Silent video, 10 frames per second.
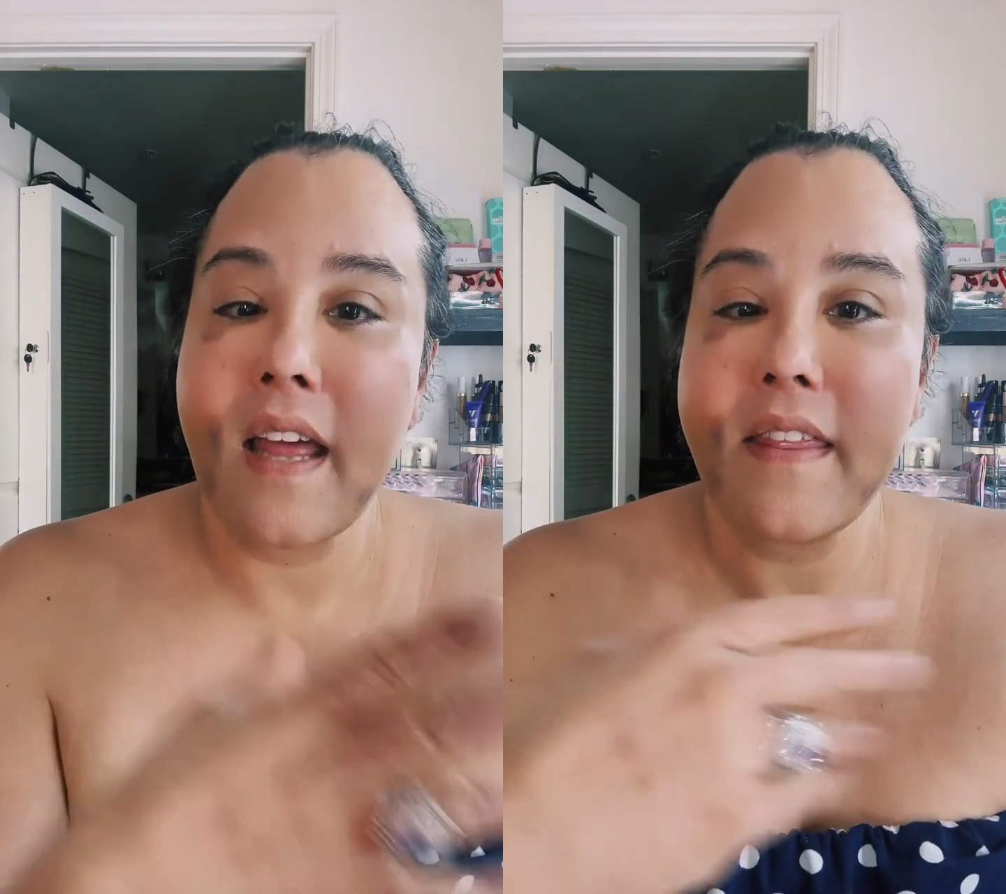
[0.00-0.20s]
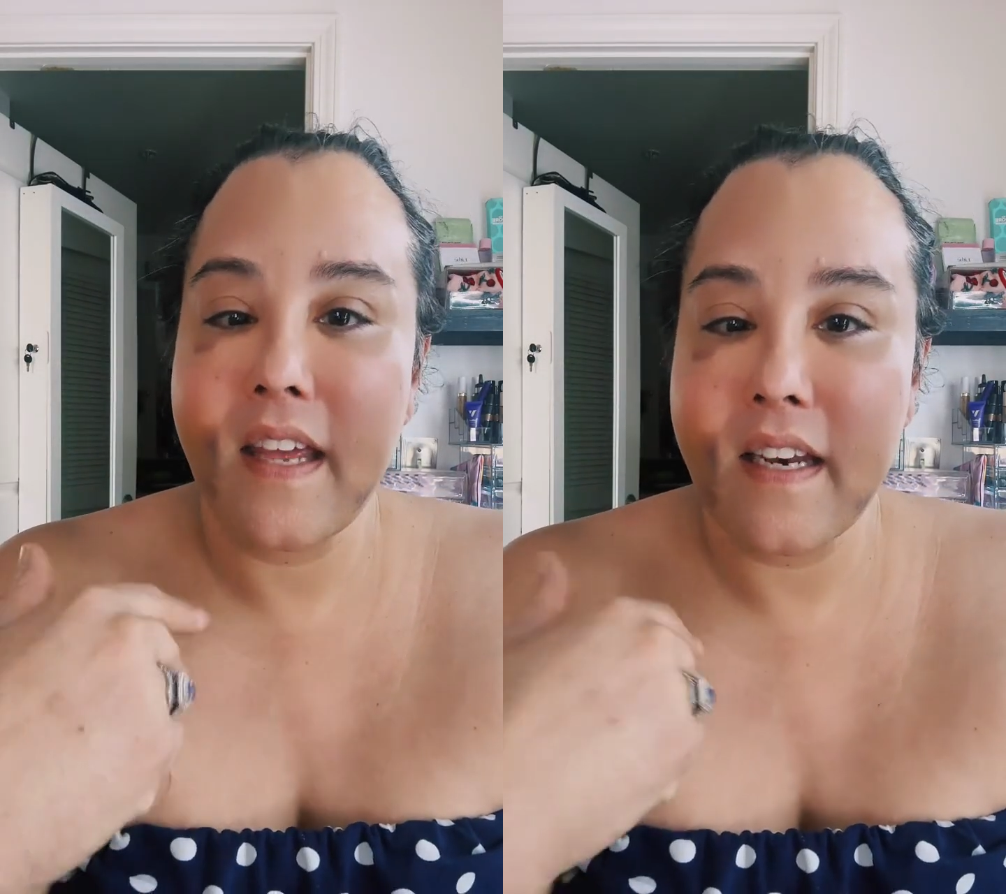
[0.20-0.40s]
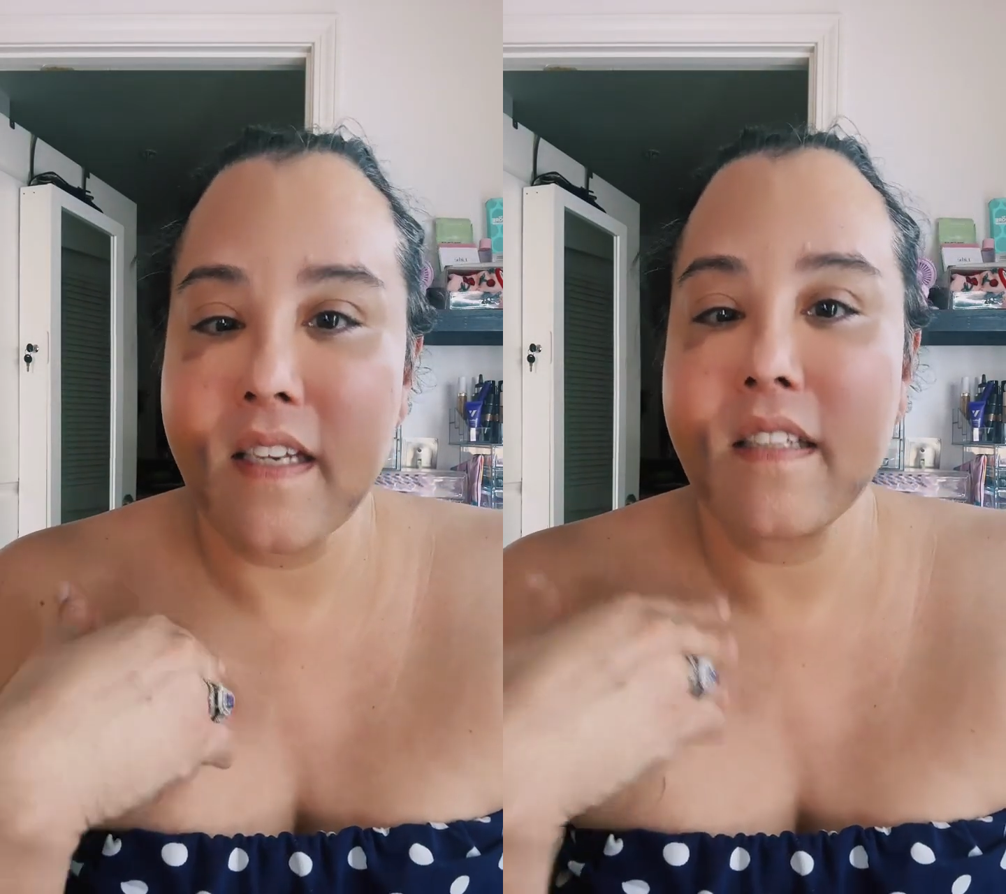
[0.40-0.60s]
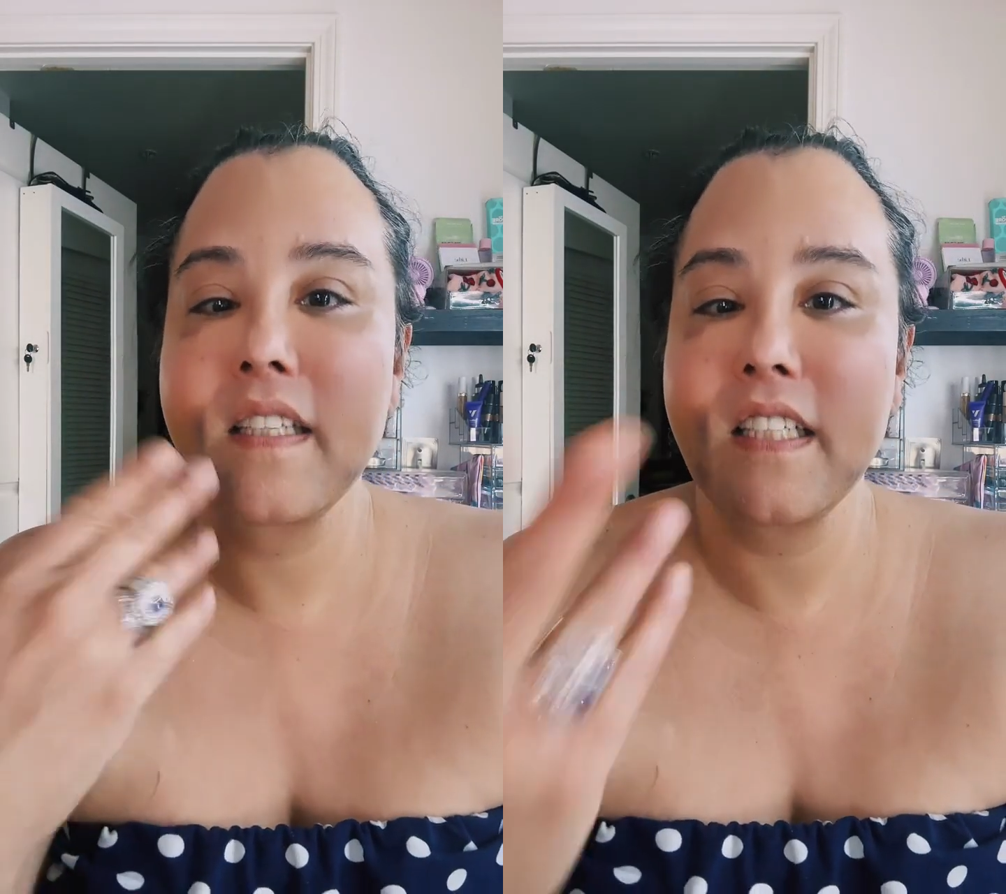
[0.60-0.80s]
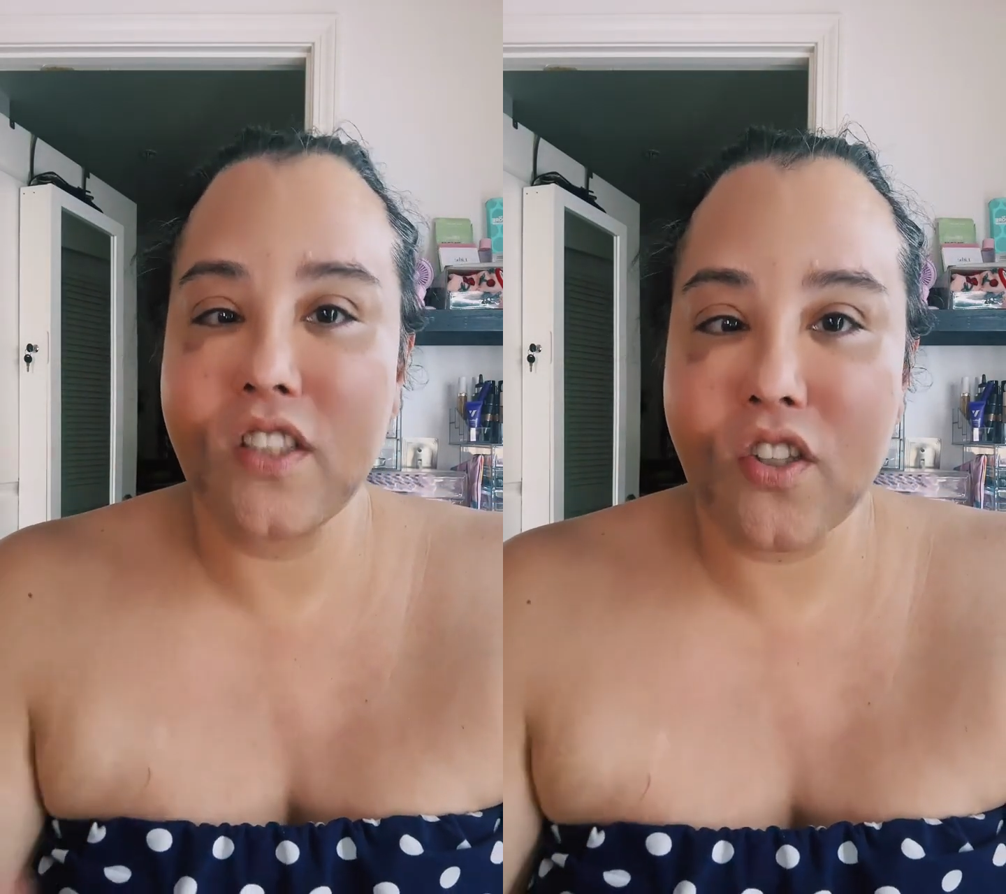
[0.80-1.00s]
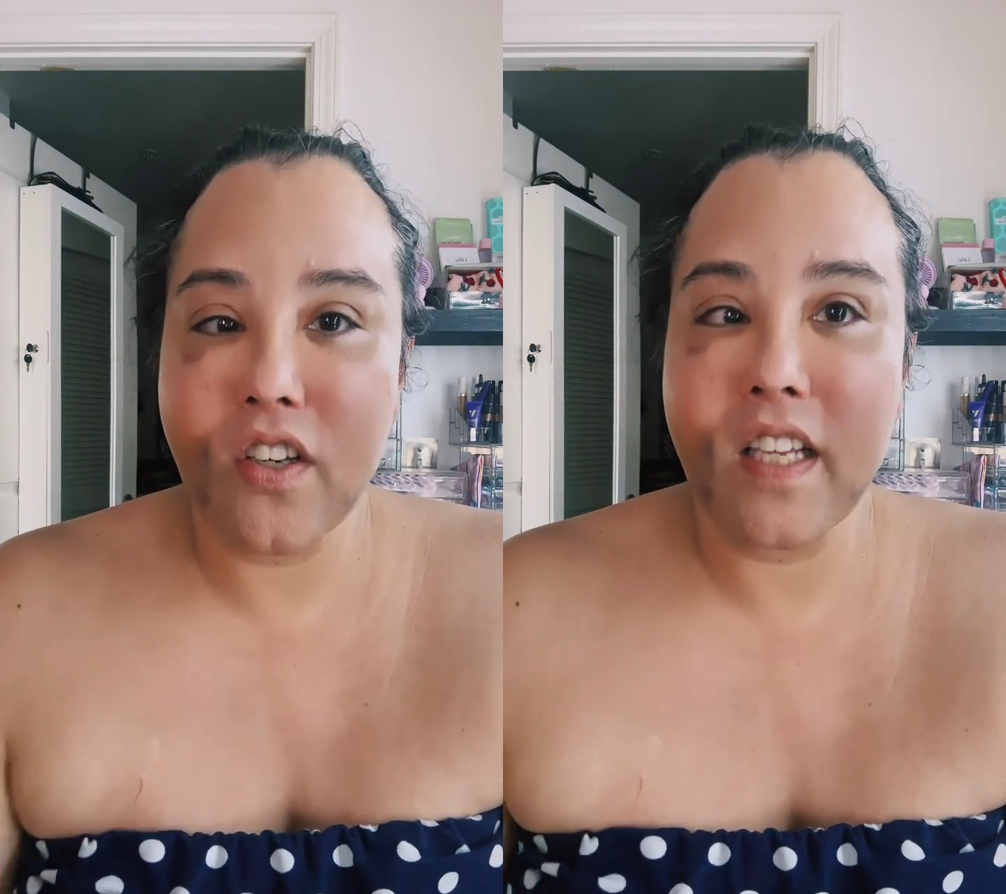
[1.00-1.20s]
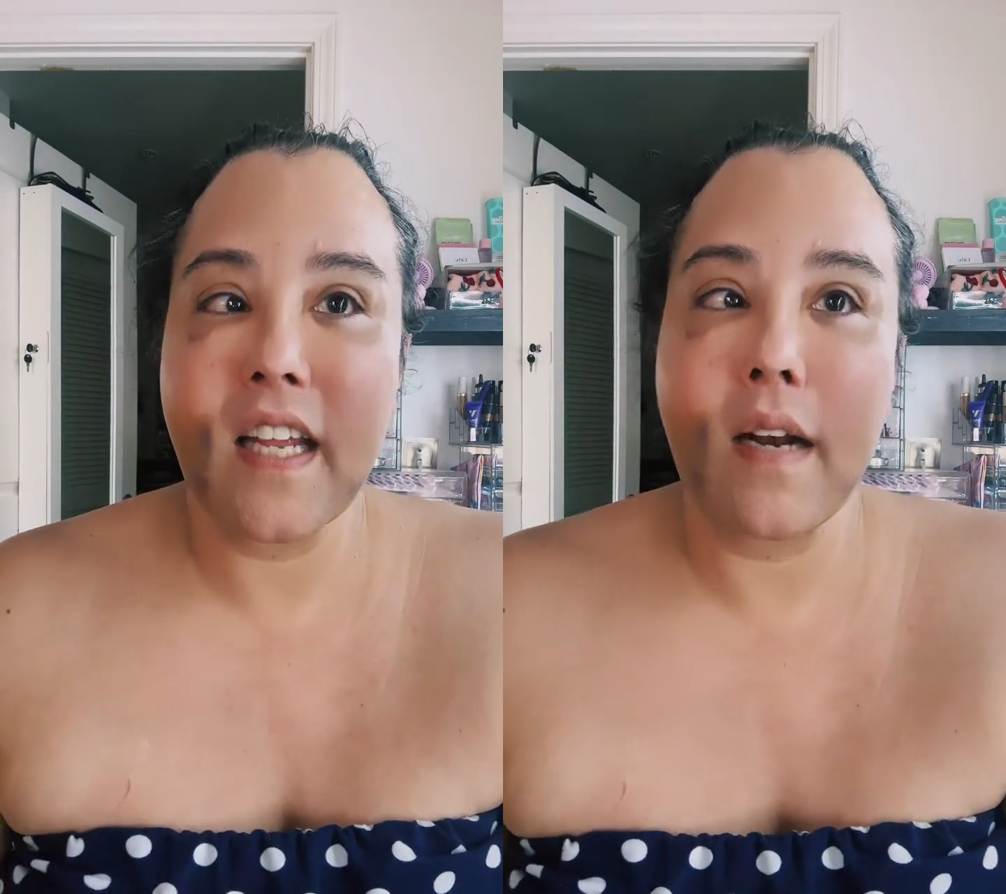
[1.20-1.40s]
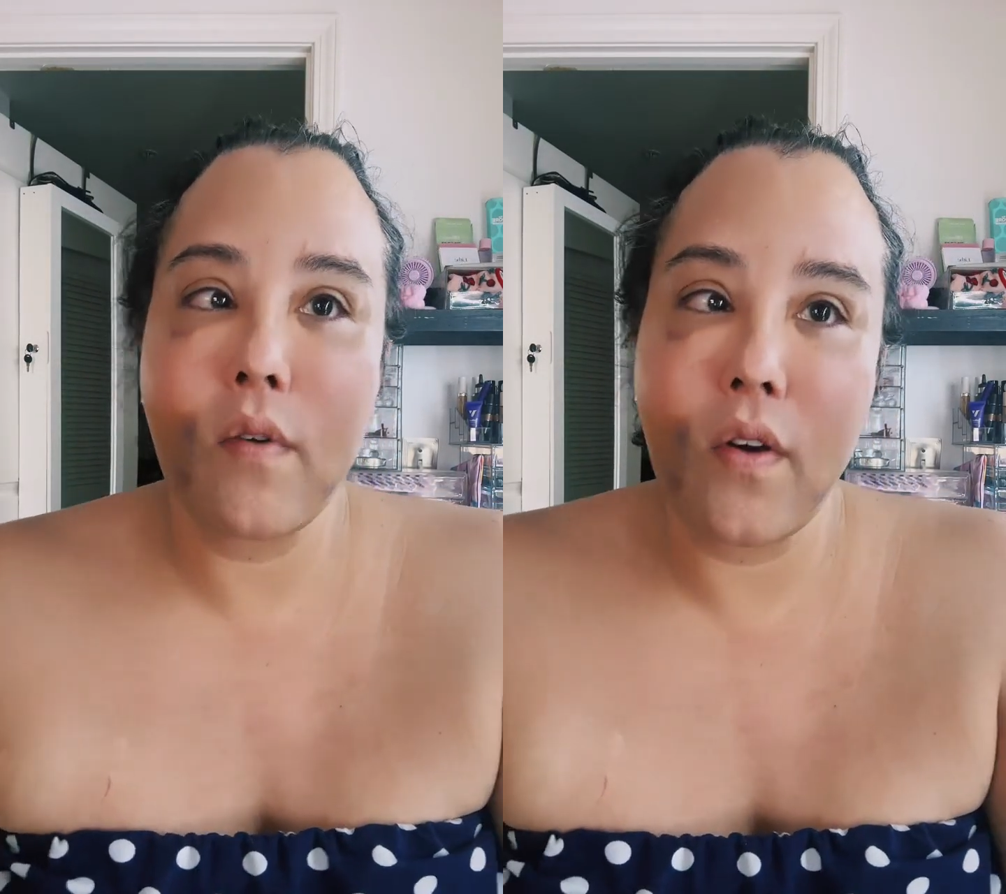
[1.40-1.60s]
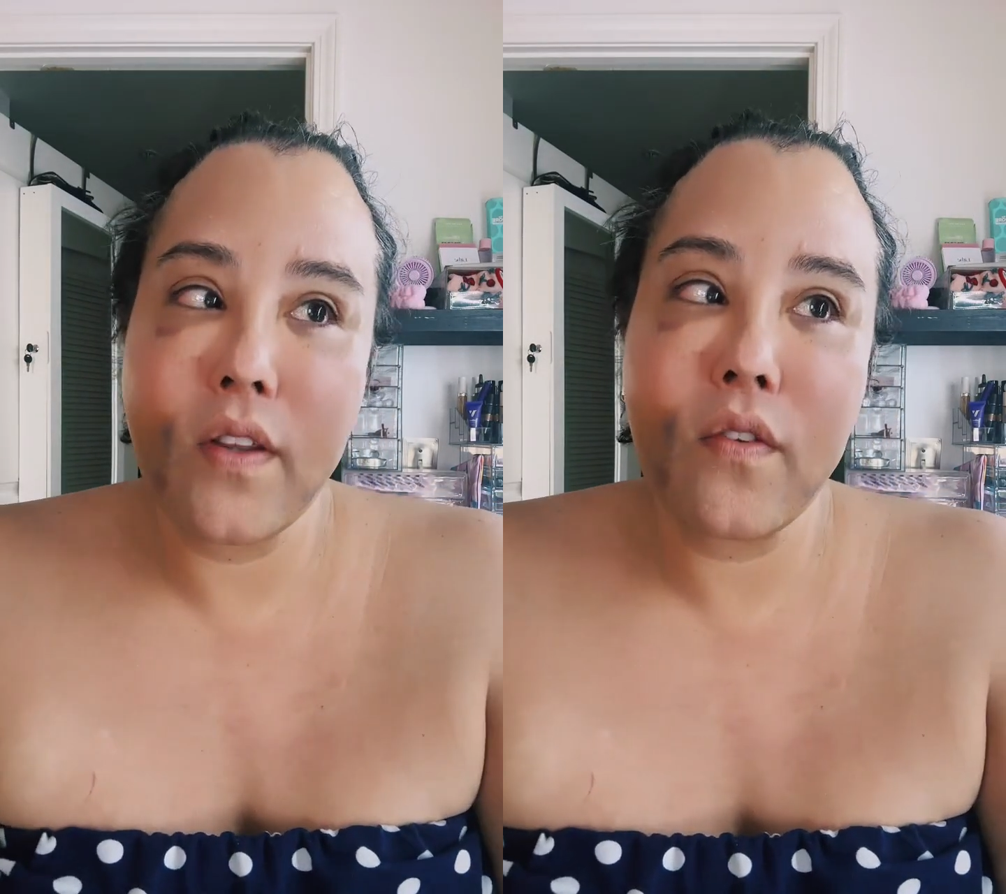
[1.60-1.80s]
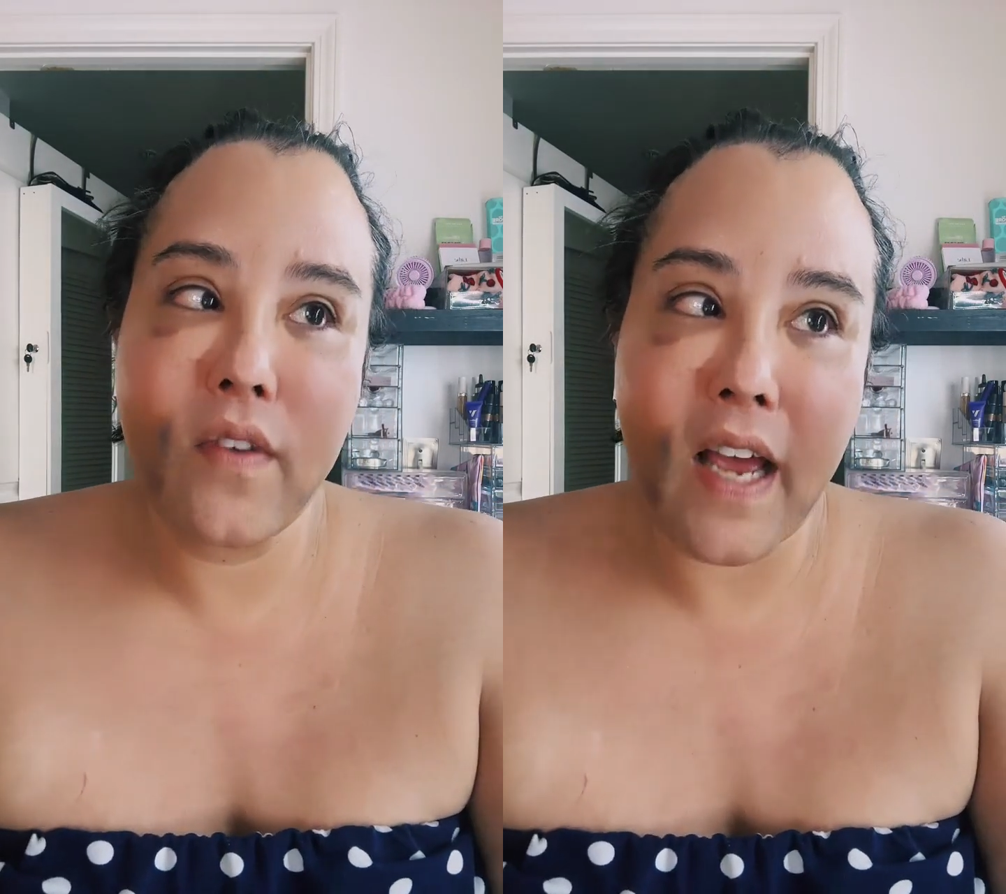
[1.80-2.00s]
and then this journey that I'm
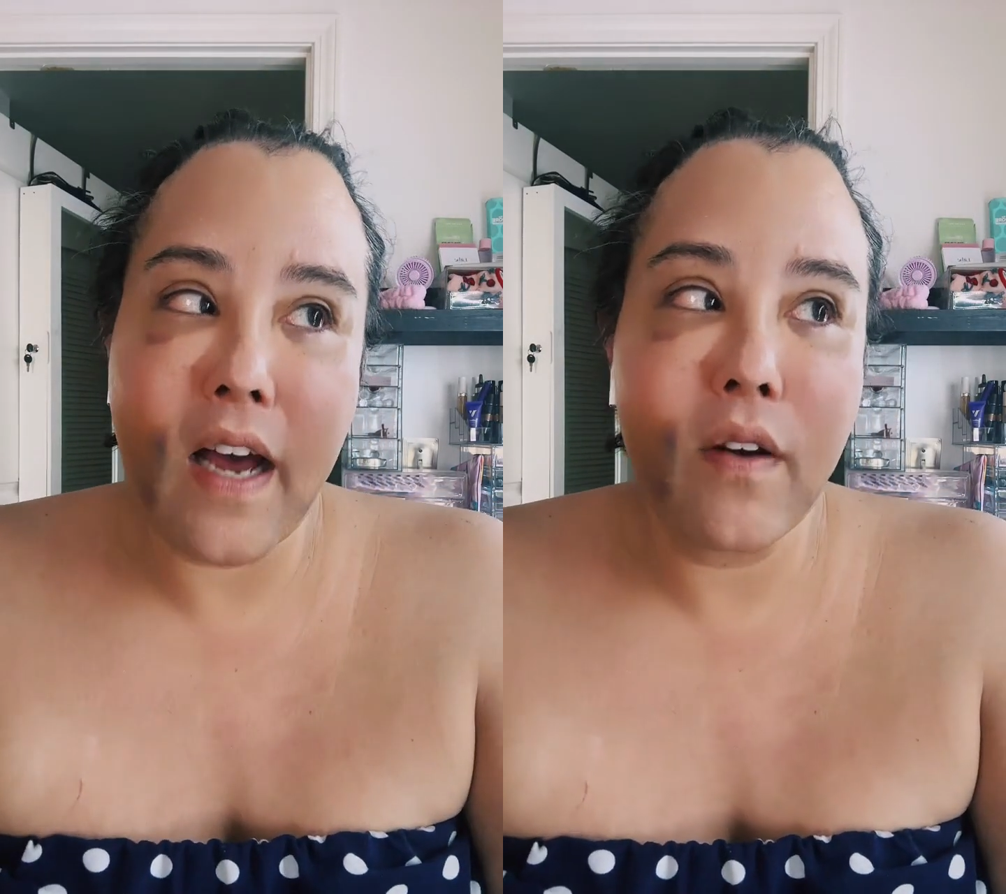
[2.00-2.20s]
going through